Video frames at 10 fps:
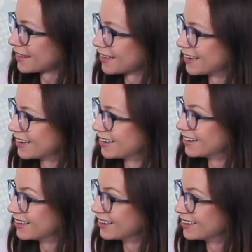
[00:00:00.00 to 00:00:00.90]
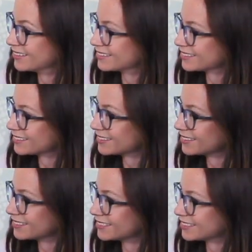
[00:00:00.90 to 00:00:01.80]

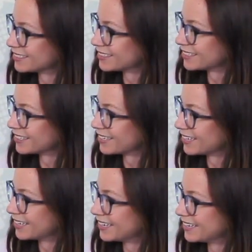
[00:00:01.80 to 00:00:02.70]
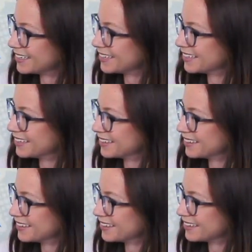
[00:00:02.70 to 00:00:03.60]

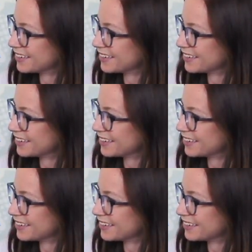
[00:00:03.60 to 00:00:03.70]
No words are spoken by the person on screen.